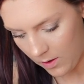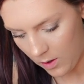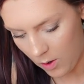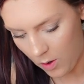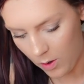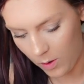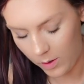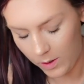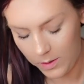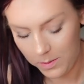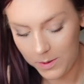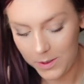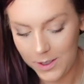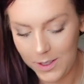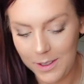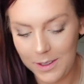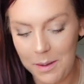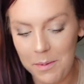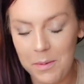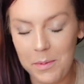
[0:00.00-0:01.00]
Oh, it smells
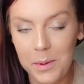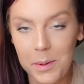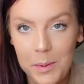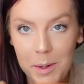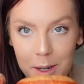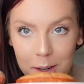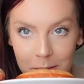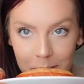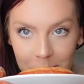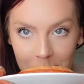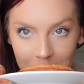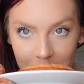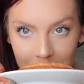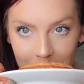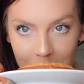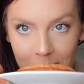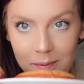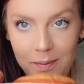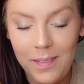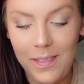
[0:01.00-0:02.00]
like lemon blueberry.
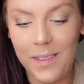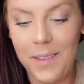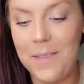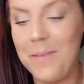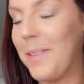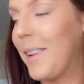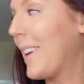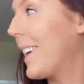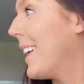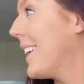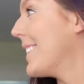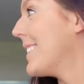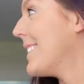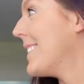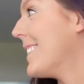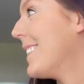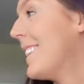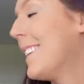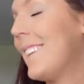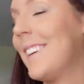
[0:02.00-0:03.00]
Oh my gosh.
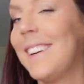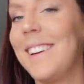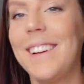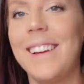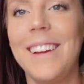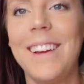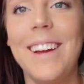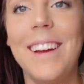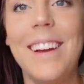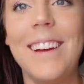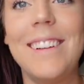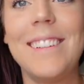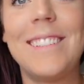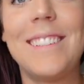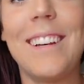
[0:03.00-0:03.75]
Awesome.